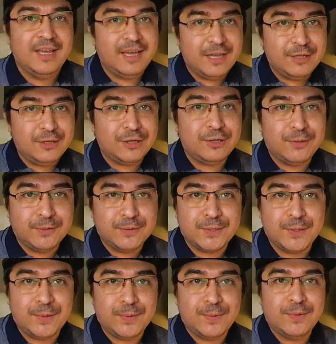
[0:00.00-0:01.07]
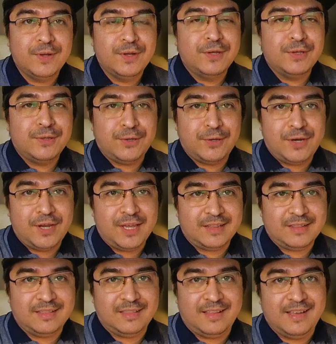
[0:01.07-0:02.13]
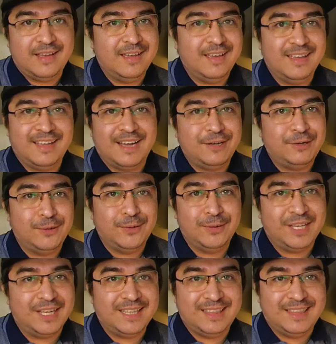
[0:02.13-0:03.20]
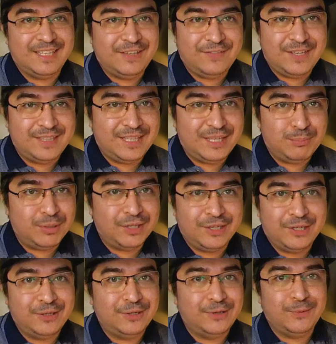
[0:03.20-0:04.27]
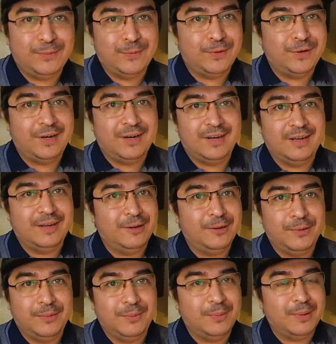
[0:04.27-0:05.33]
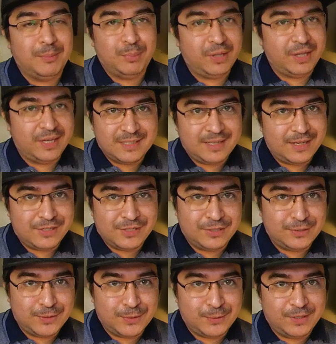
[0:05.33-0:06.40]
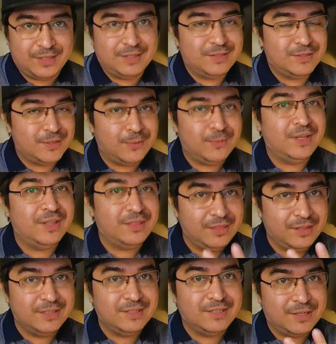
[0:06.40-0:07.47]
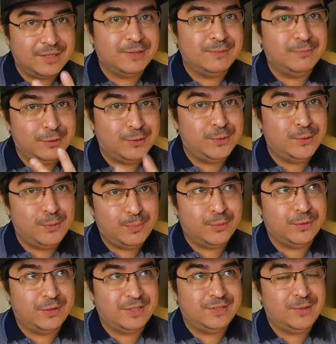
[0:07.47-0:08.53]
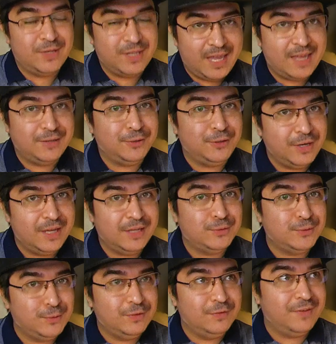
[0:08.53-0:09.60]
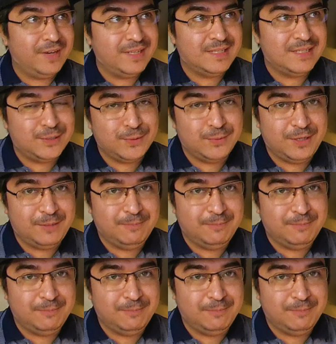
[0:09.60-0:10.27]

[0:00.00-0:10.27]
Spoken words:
And you can also connect, like, I don't know, like a DVD player or a PlayStation to it. So it does come with two ports, so you can connect two devices to it.